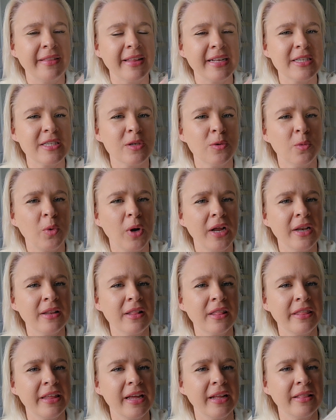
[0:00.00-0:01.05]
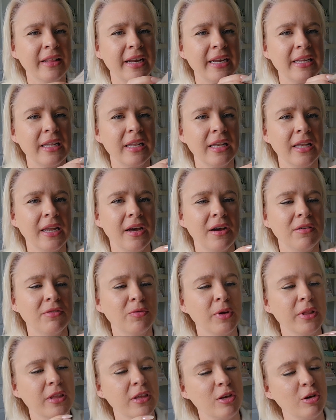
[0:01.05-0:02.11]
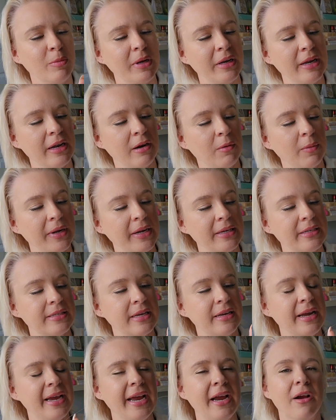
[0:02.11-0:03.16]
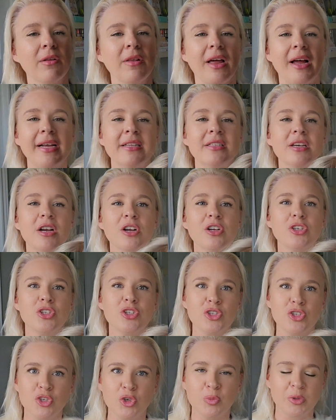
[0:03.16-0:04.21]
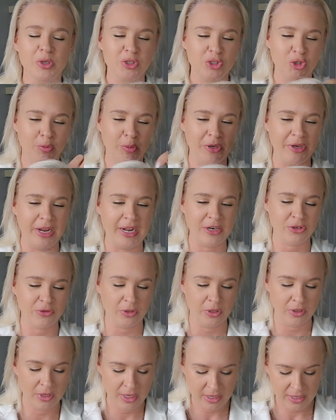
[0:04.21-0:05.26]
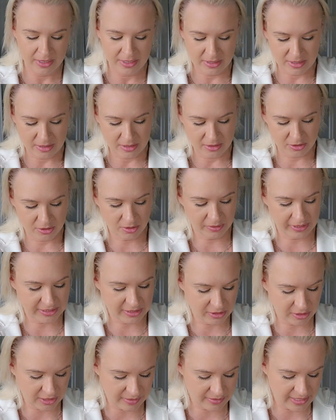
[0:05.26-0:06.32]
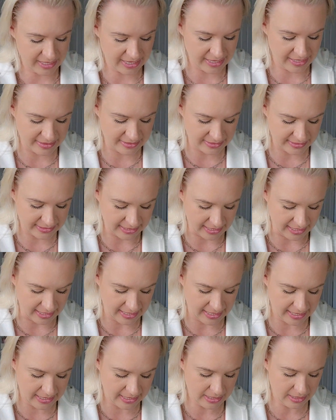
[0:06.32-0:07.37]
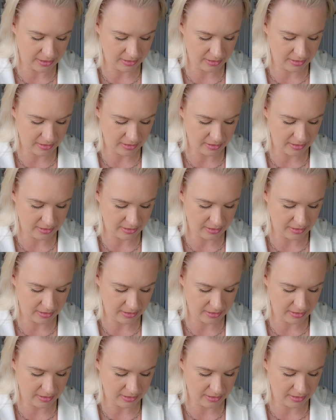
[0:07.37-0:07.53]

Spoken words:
That's the one thing that I love with human hair wigs. The hairlines are super, super natural. So let's look on the inside.